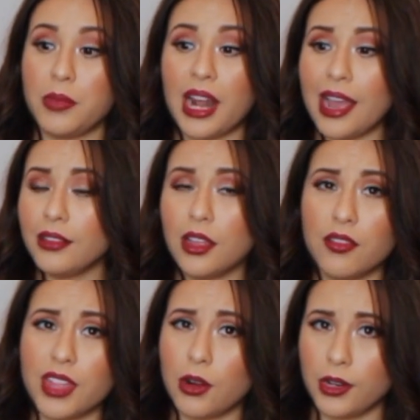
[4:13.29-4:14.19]
But I
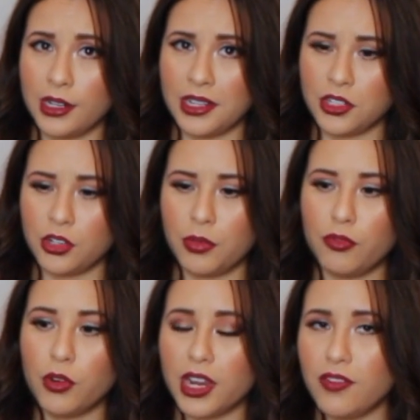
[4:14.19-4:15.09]
love that organizer.
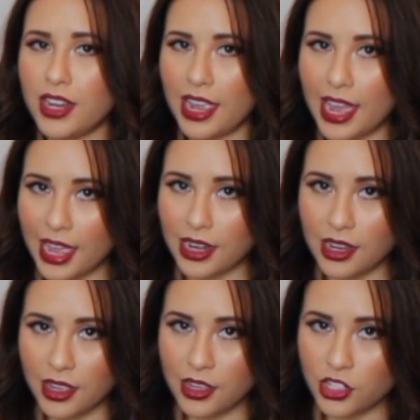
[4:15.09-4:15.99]
Before I even
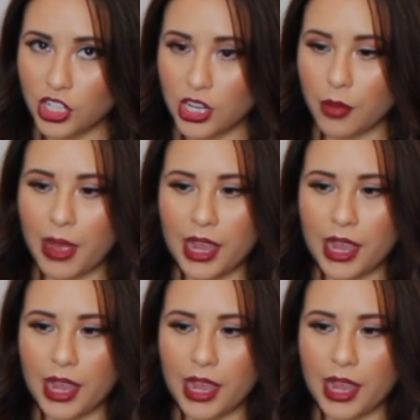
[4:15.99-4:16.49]
had Jacob,